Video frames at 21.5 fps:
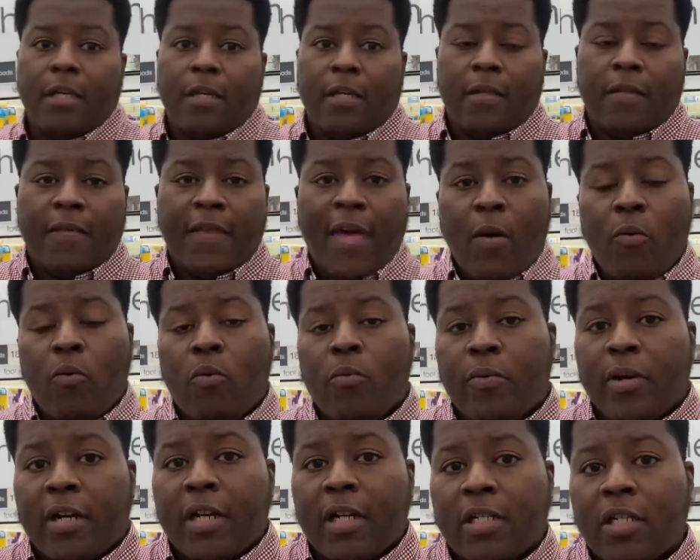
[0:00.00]
that will
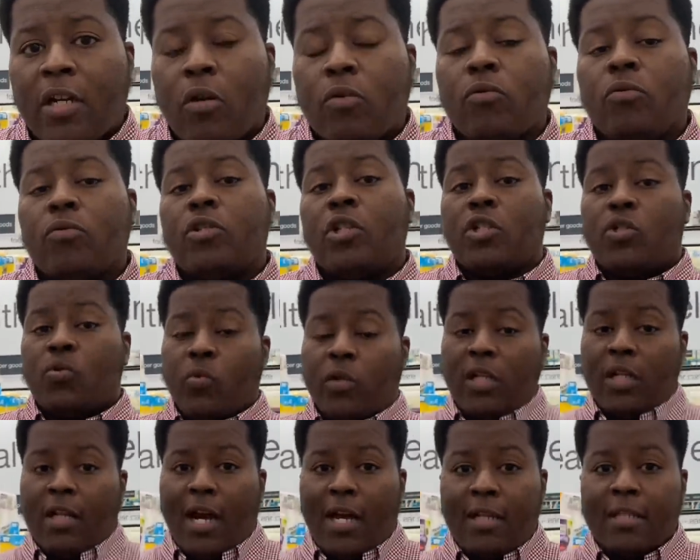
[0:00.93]
bring your total to
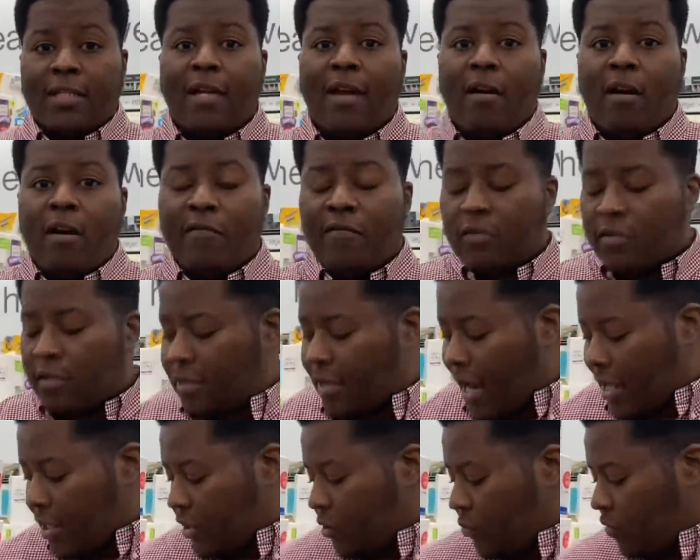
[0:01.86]
$20. However, the
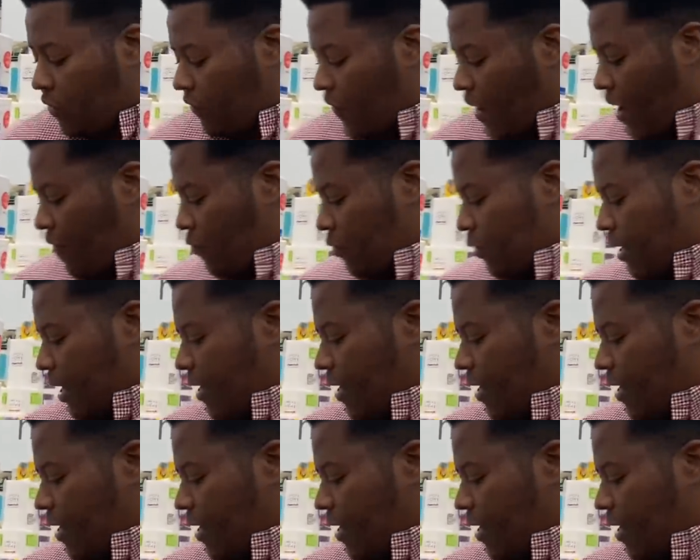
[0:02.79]
$1.25 will take